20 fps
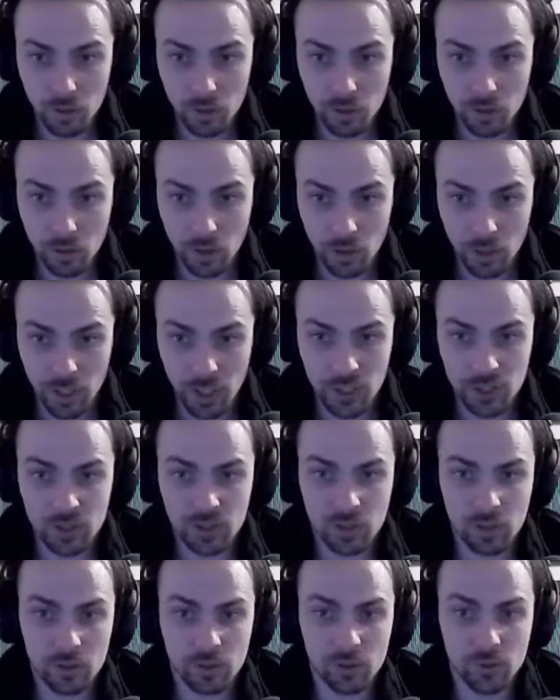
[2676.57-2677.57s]

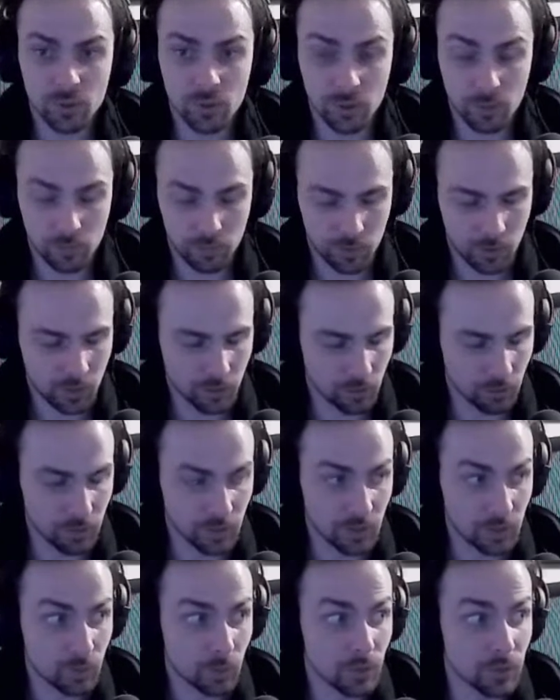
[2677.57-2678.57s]
organizational... Sorry,
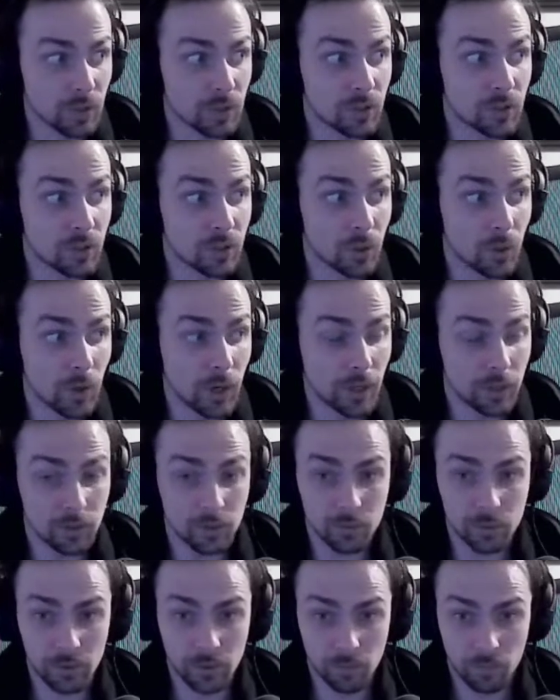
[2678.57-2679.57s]
this word is so hard to
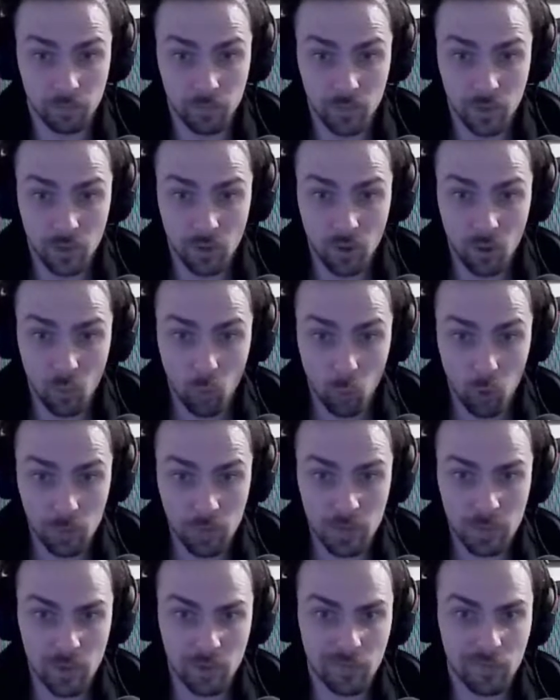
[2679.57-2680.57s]
read. When
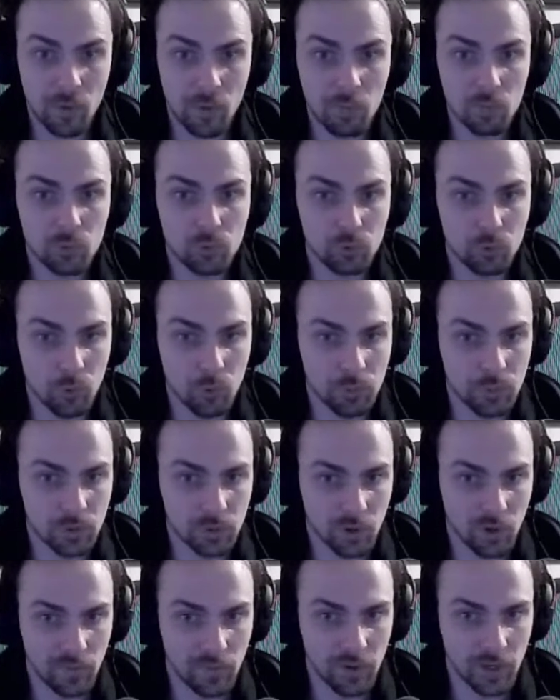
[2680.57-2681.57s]
people form groups
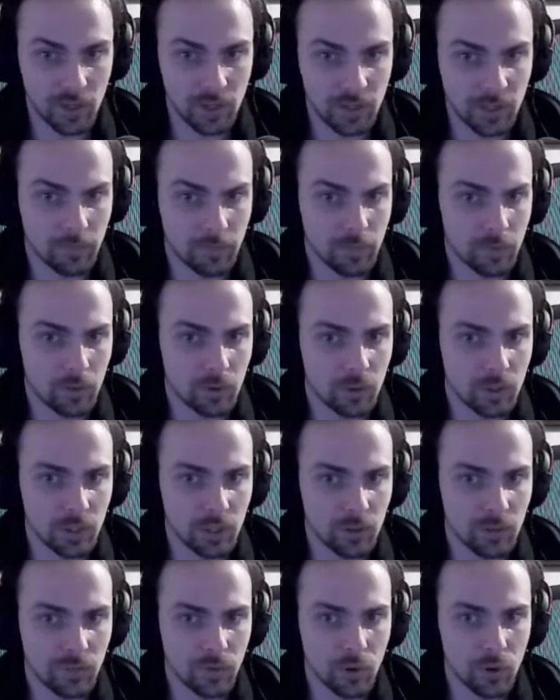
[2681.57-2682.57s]
of any type, a
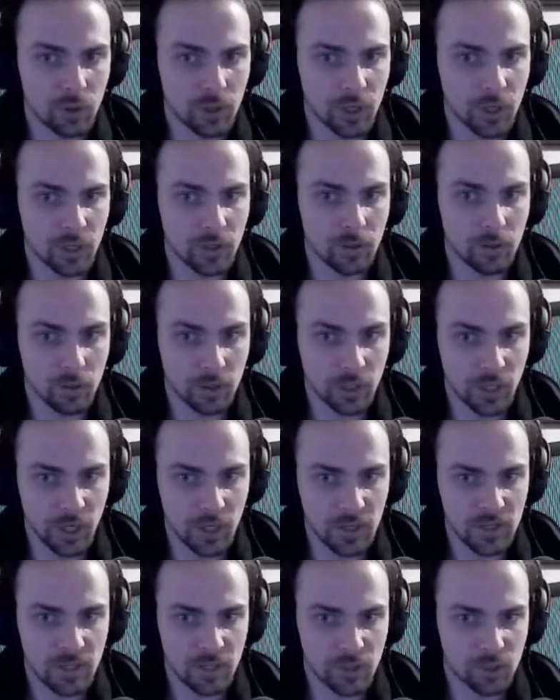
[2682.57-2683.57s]
kind of
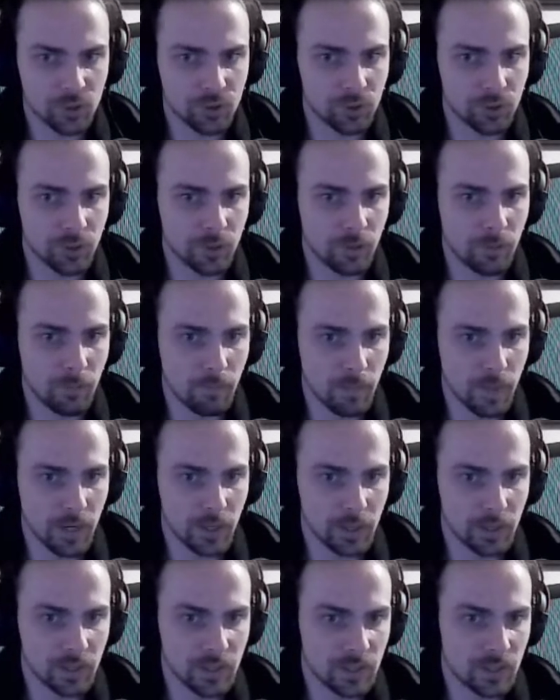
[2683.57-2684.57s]
organizational
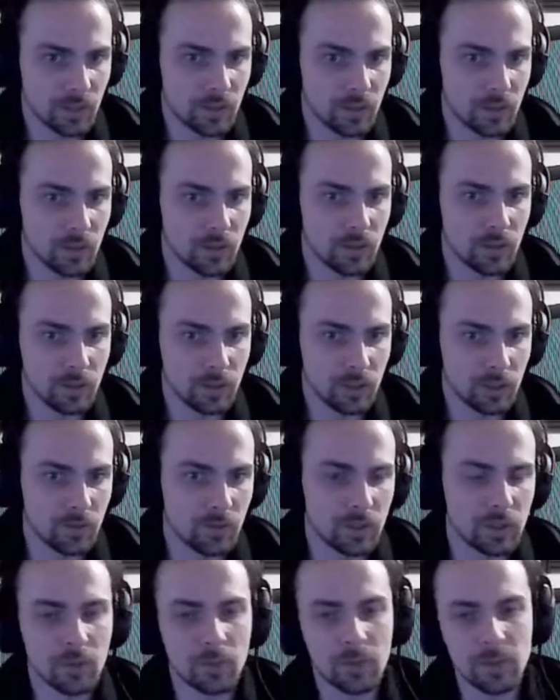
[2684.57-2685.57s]
mindset
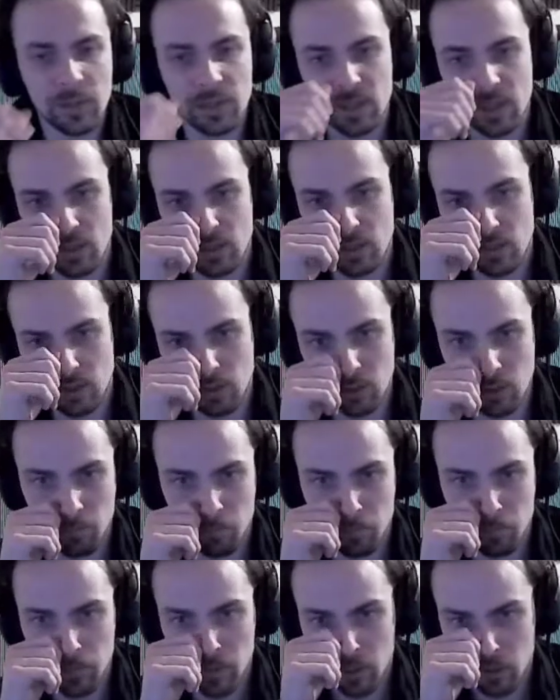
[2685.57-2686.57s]
inevitably sets in.
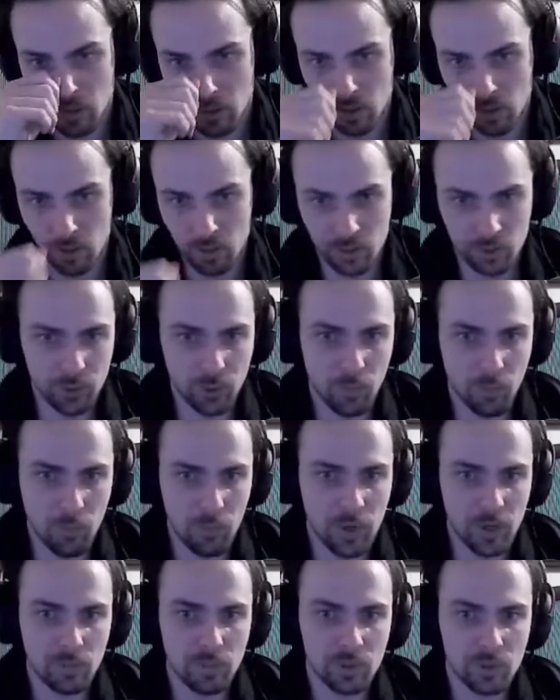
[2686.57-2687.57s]
Although
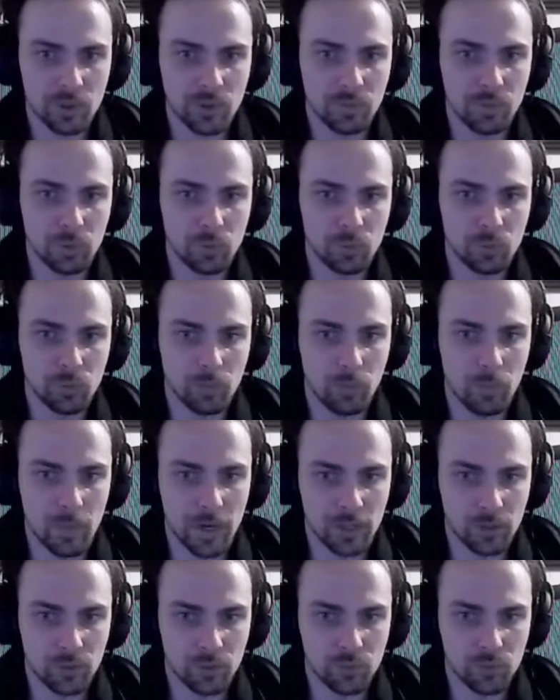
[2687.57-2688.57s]
members of the group
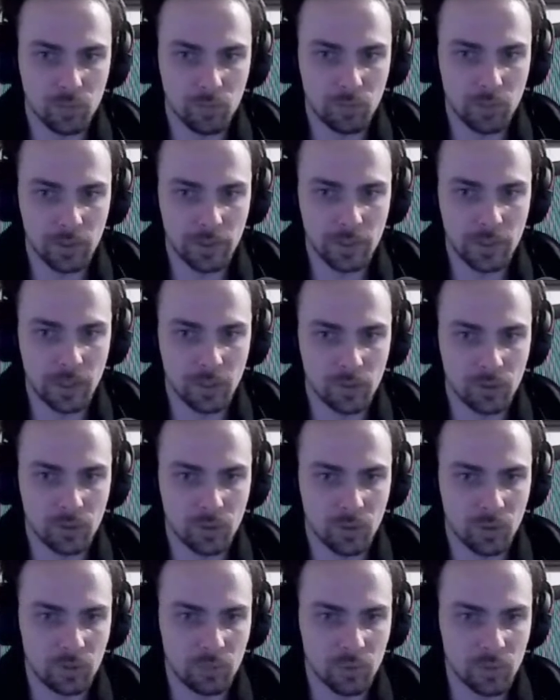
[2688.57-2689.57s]
might trumpet their
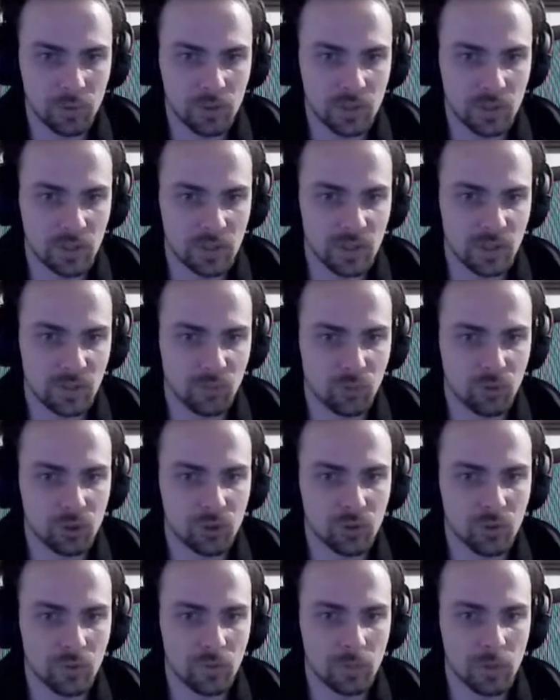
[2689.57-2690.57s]
tolerance and
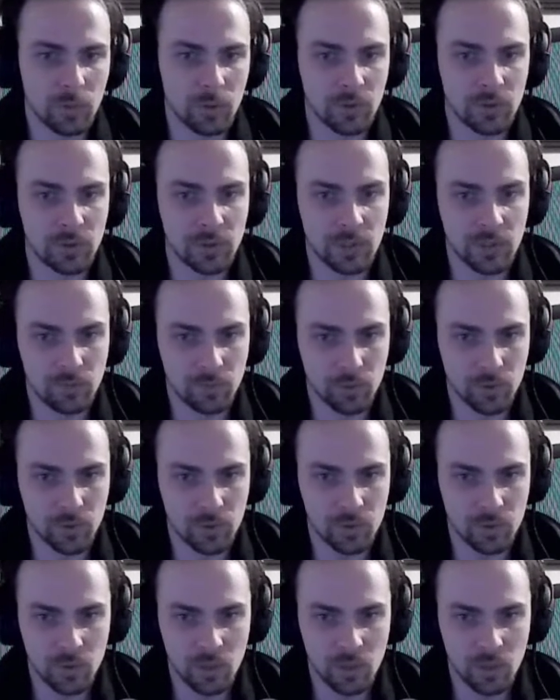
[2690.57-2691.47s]
celebration of people's difference,